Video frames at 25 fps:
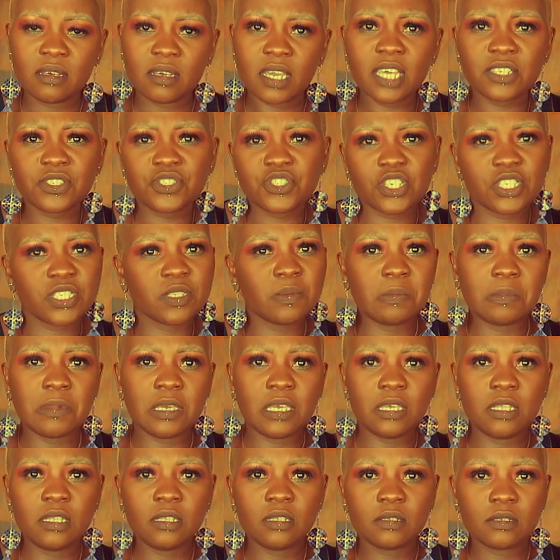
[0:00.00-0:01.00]
It's just
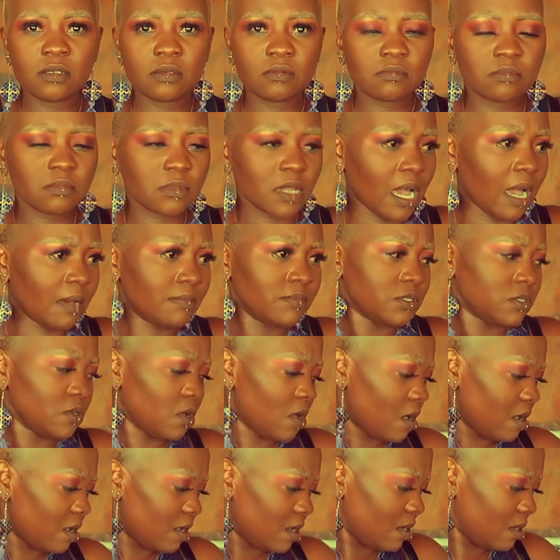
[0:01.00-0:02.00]
mean. I'm
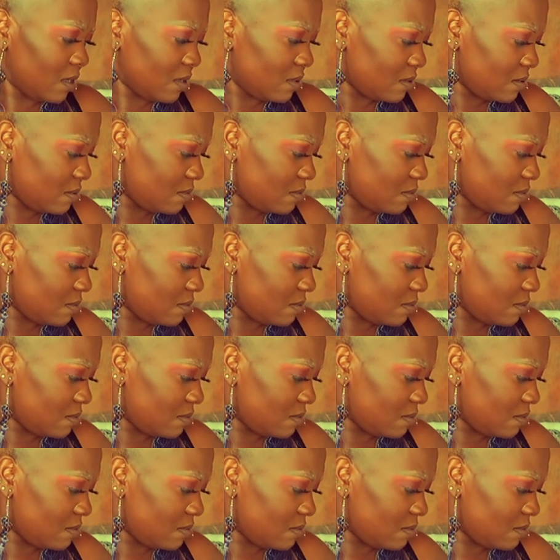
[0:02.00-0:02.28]
sorry.